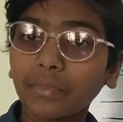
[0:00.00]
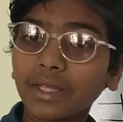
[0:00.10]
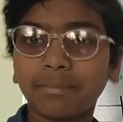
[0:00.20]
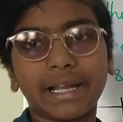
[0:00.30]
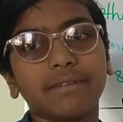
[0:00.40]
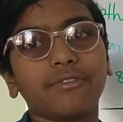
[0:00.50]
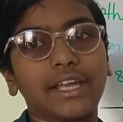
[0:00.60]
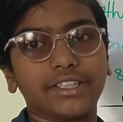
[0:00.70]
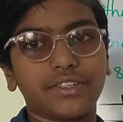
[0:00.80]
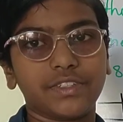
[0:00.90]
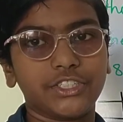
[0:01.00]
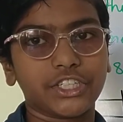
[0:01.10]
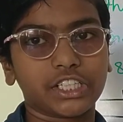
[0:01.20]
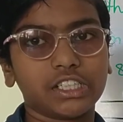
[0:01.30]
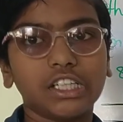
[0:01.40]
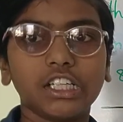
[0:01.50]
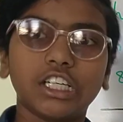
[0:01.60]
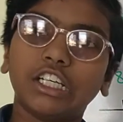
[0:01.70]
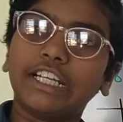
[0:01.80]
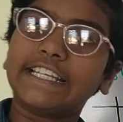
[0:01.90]
prime factor we'll check.
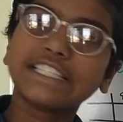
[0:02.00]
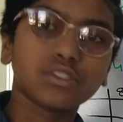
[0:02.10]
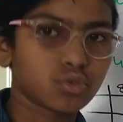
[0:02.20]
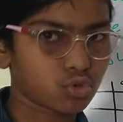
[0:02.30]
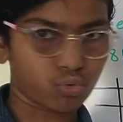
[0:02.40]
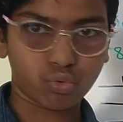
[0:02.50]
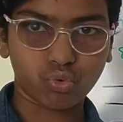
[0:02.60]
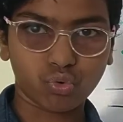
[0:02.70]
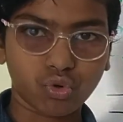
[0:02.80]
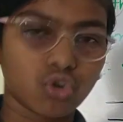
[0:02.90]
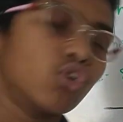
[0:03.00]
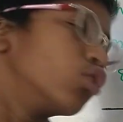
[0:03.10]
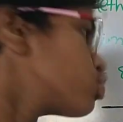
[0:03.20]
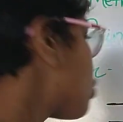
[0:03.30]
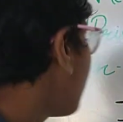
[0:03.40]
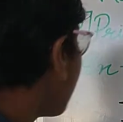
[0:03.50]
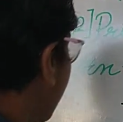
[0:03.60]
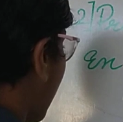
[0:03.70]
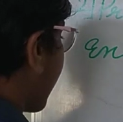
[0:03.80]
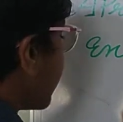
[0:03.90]
It is 2. So we'll
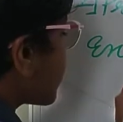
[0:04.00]
write